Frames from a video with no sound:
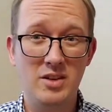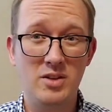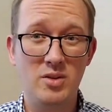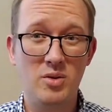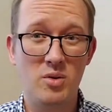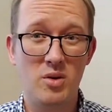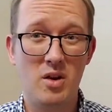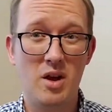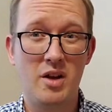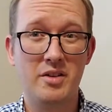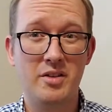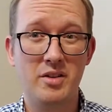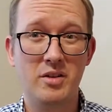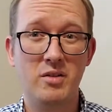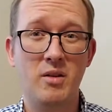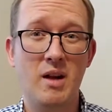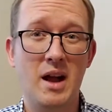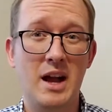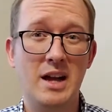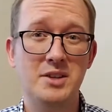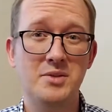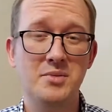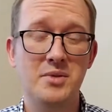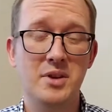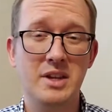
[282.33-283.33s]
your
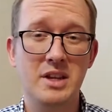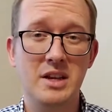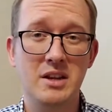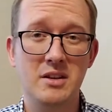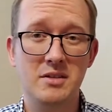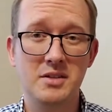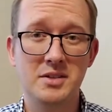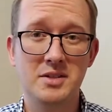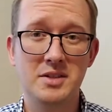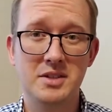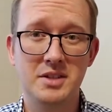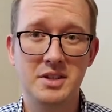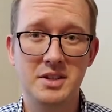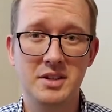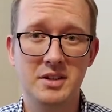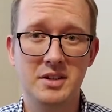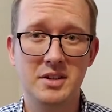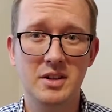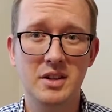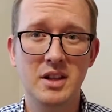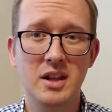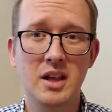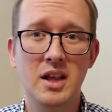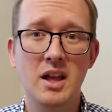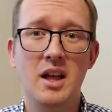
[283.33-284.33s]
undergraduate years
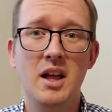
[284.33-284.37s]
still,